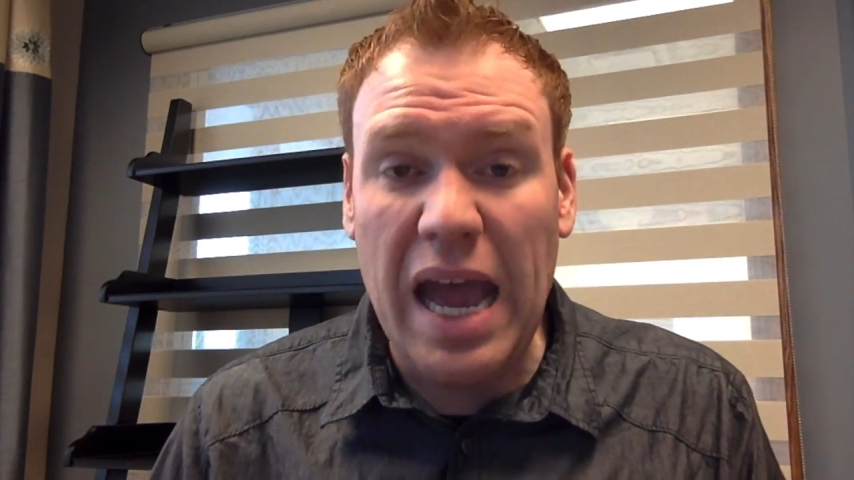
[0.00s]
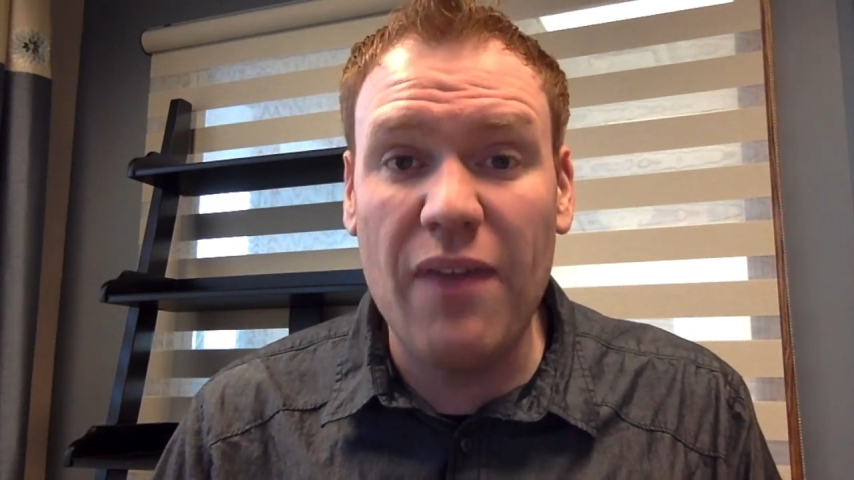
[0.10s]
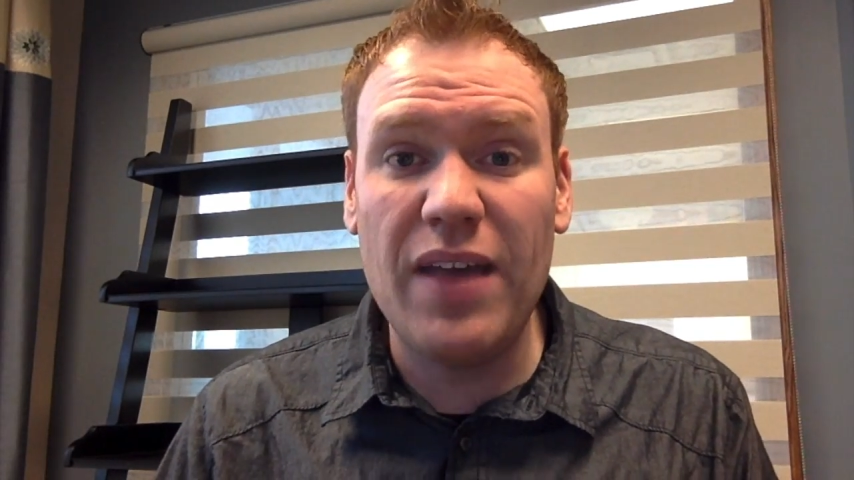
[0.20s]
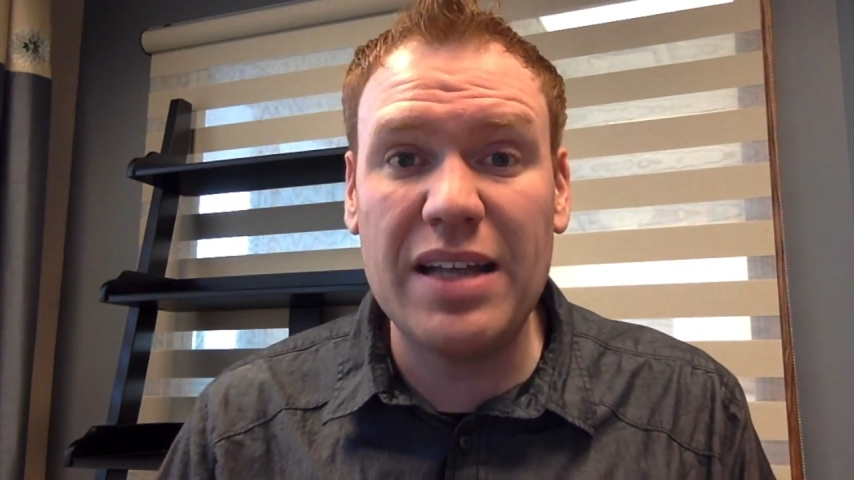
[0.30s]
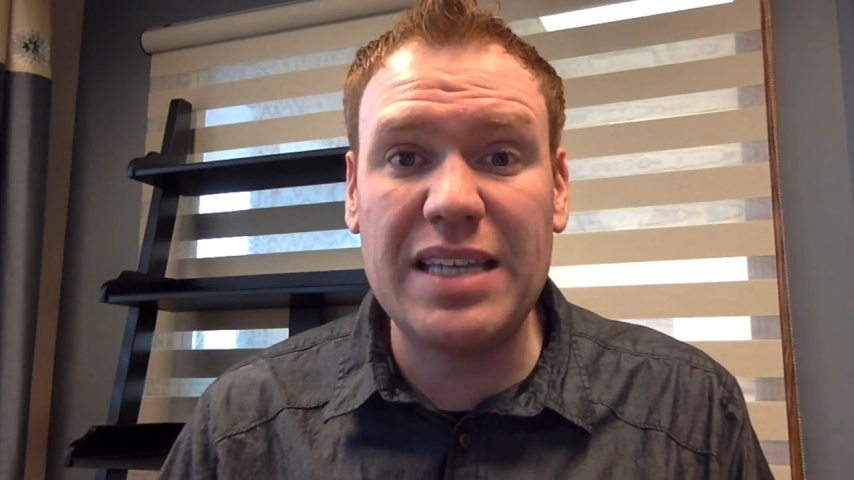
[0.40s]

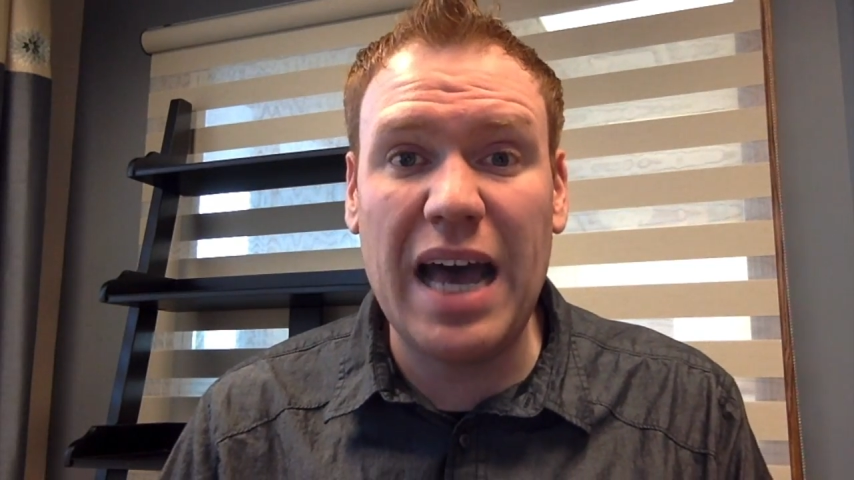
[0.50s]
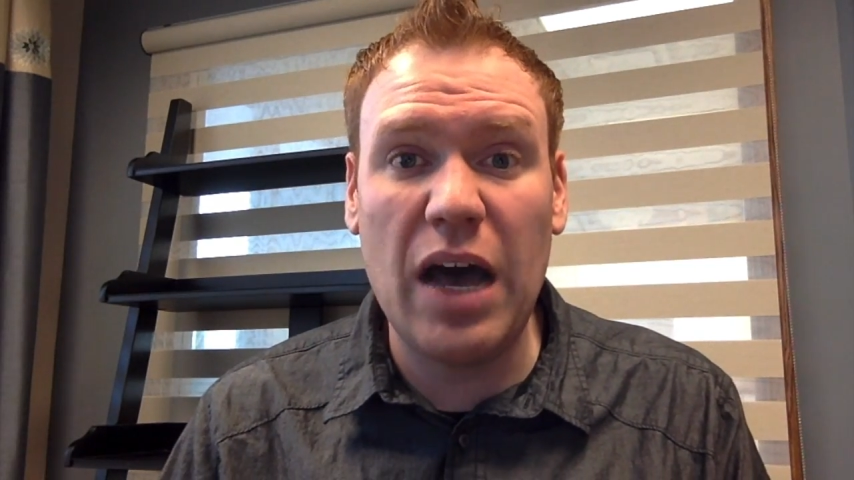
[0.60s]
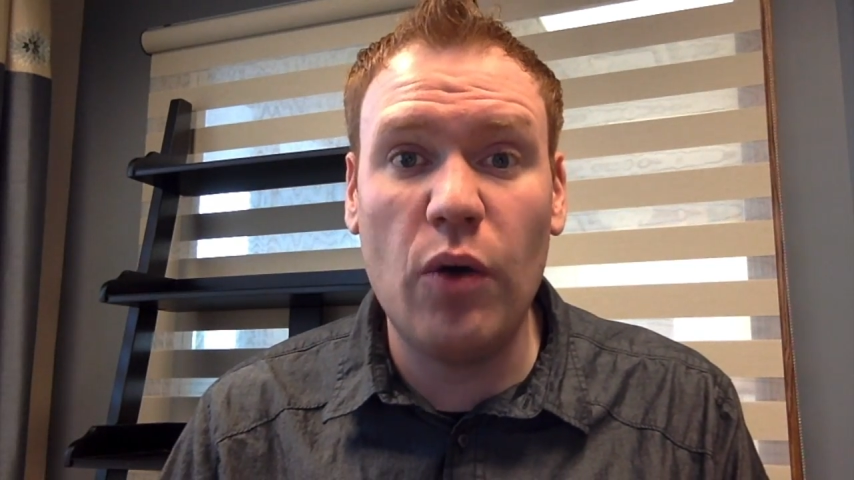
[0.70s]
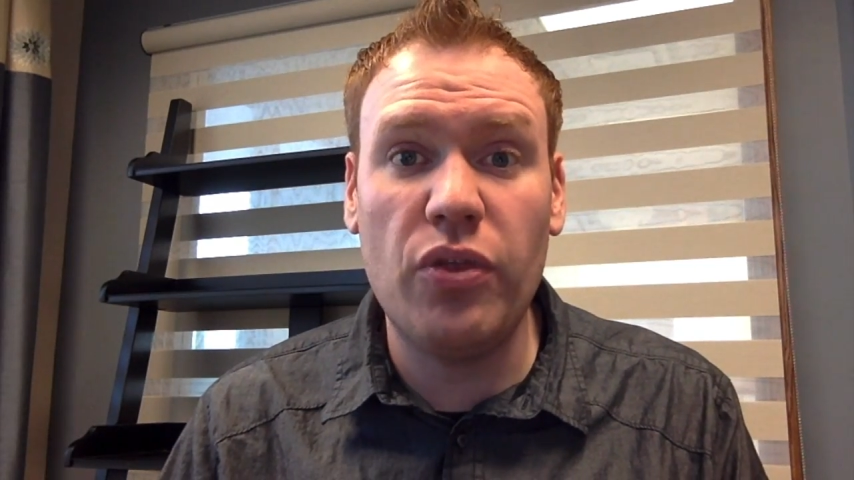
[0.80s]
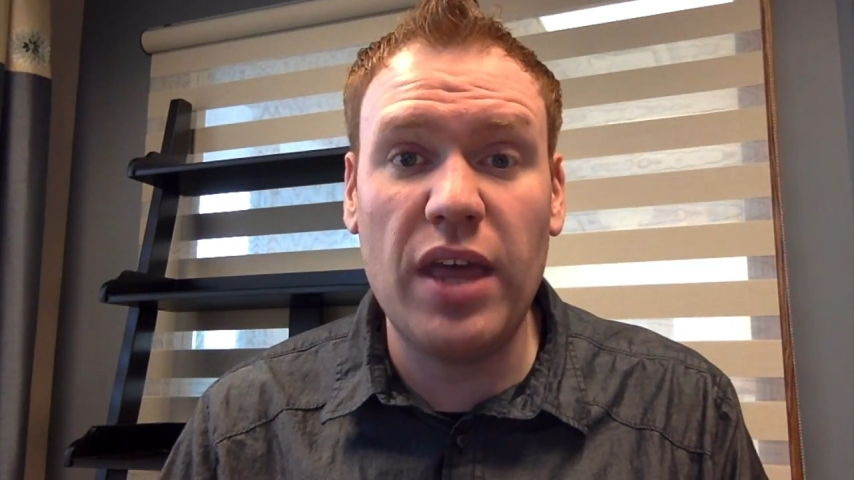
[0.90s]
and that's
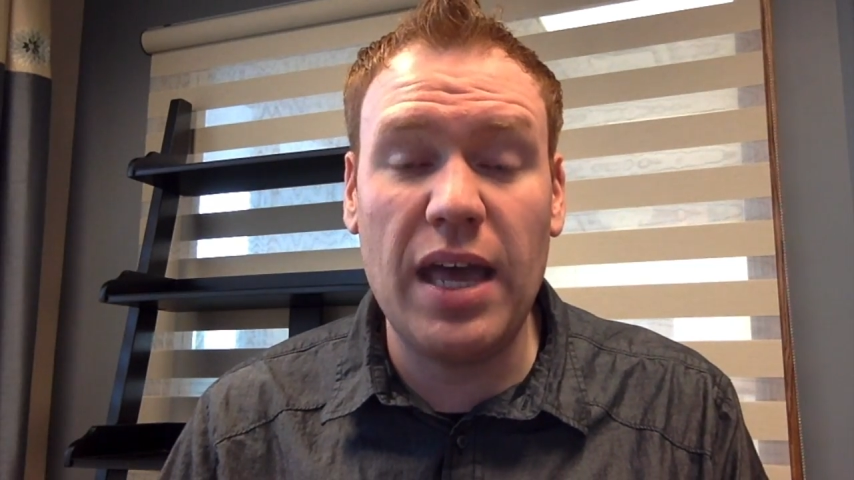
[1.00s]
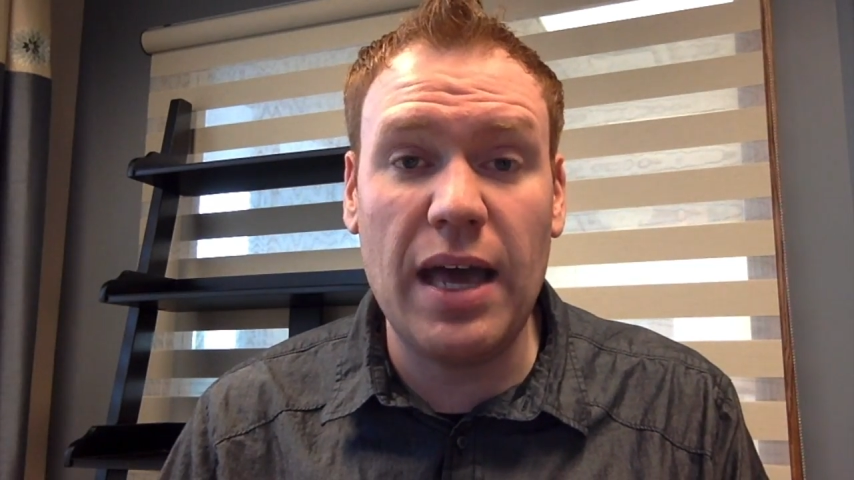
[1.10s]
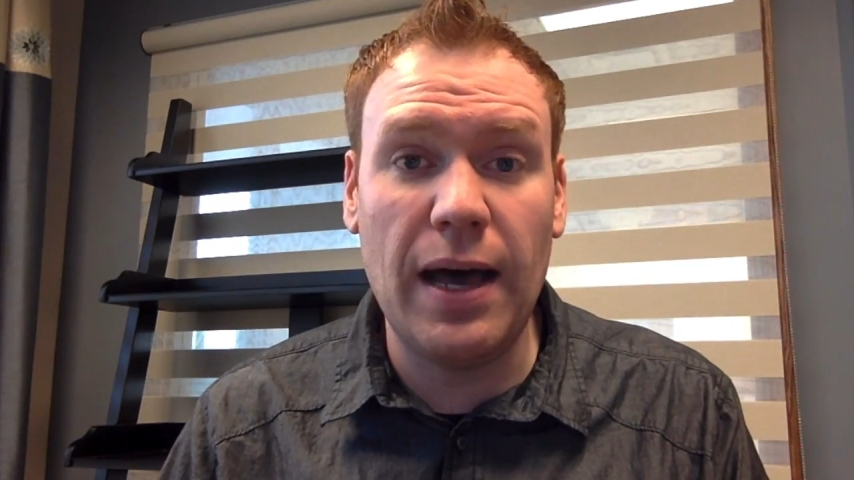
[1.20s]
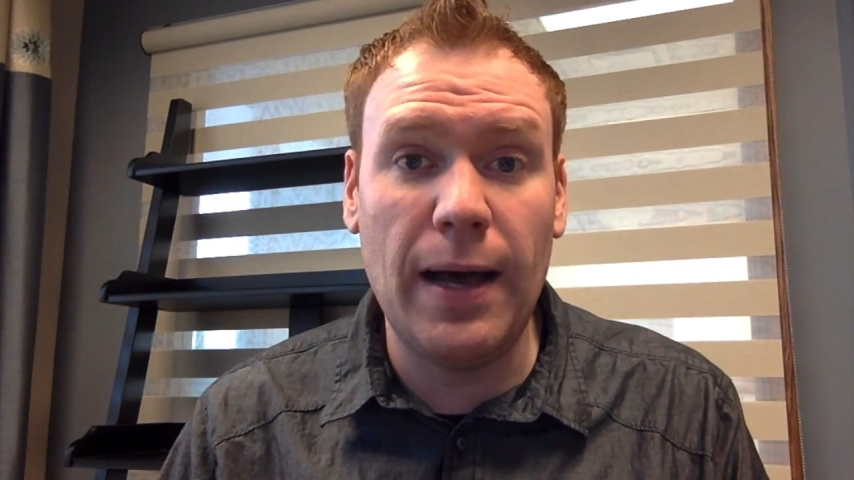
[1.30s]
how they